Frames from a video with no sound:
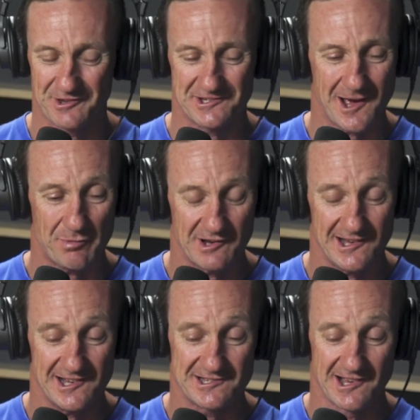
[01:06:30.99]
The
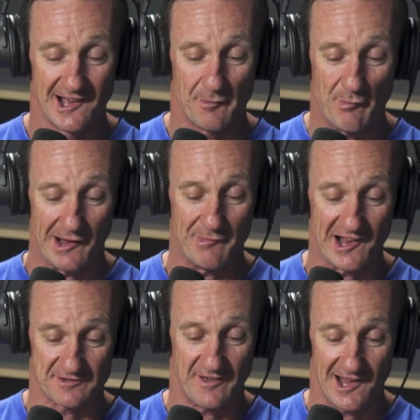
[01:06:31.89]
Japanese Mad
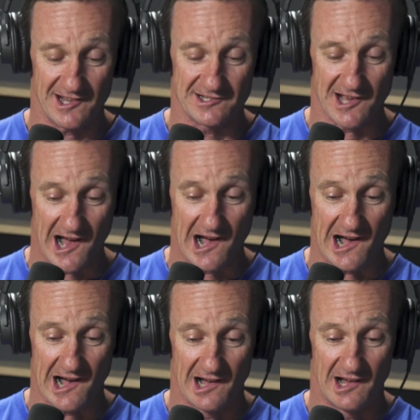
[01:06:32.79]
Max fans
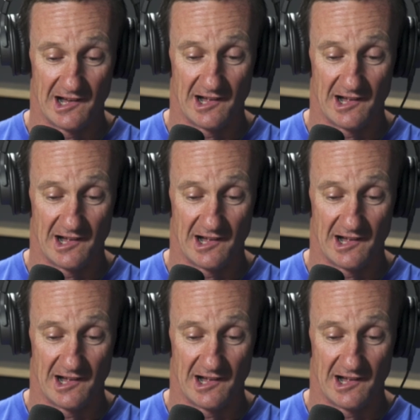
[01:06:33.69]
are